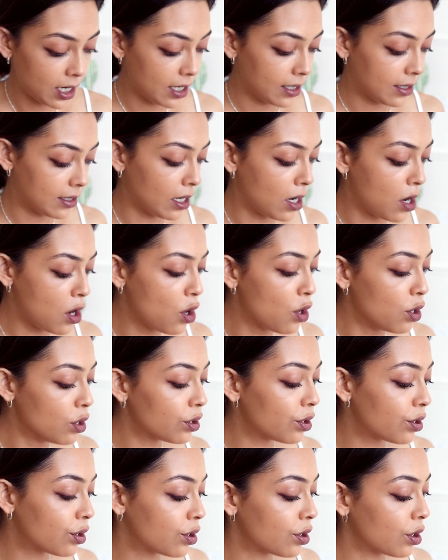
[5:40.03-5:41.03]
It's a
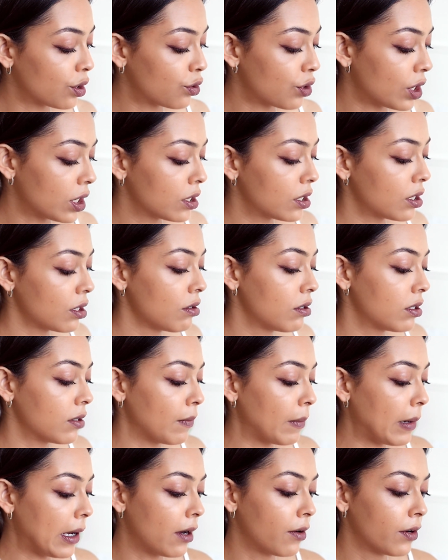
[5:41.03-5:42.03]
loose
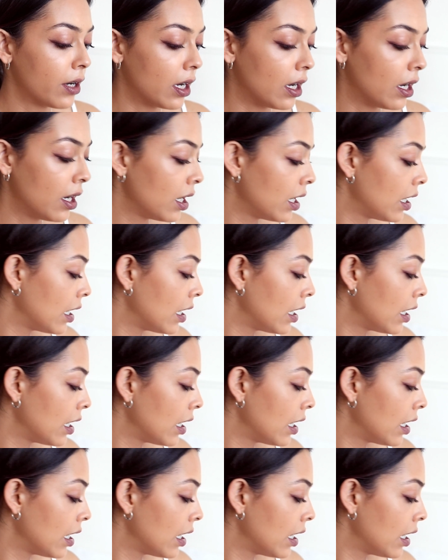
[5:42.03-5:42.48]
translucent powder